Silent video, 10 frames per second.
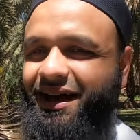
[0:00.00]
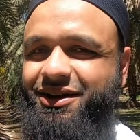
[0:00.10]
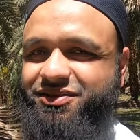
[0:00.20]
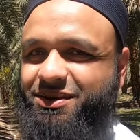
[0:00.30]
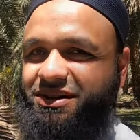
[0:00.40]

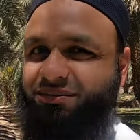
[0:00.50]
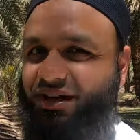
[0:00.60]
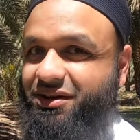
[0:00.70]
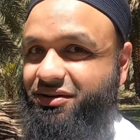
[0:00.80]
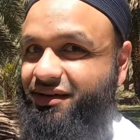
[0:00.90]
kind of
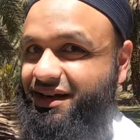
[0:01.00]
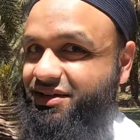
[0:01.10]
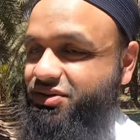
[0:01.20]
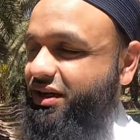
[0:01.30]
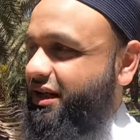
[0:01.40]
sometimes
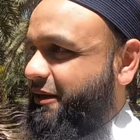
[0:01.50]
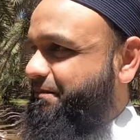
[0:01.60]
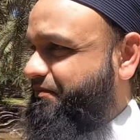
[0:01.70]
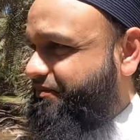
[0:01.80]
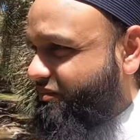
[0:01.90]
underrated really.
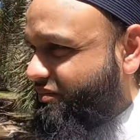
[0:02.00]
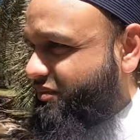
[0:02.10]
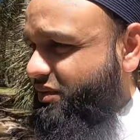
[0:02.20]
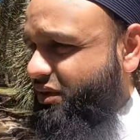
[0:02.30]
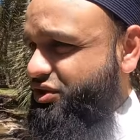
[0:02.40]

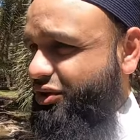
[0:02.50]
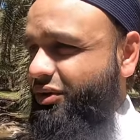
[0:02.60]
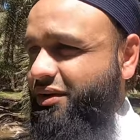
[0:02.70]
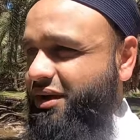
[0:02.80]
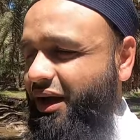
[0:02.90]
So